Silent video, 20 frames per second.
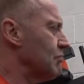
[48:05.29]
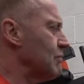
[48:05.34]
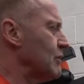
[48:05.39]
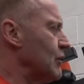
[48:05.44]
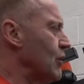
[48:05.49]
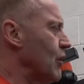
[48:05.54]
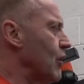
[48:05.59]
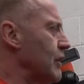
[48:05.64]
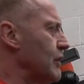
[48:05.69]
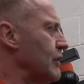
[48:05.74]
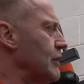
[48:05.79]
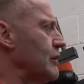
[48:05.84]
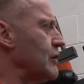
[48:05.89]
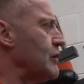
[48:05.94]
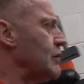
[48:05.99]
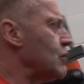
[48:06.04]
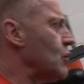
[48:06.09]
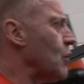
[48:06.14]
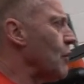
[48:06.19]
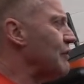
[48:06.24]
You're not in the
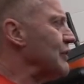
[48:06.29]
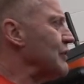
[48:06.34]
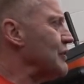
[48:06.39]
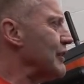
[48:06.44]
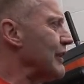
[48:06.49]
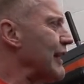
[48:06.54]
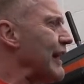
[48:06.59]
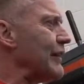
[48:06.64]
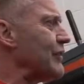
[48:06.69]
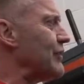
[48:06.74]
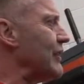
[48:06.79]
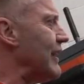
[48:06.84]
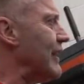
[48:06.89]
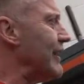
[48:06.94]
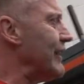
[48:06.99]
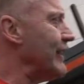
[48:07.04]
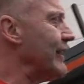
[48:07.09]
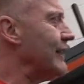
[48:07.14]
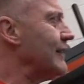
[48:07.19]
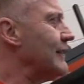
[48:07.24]
trophy selection,
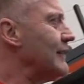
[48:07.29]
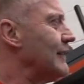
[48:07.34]
are you?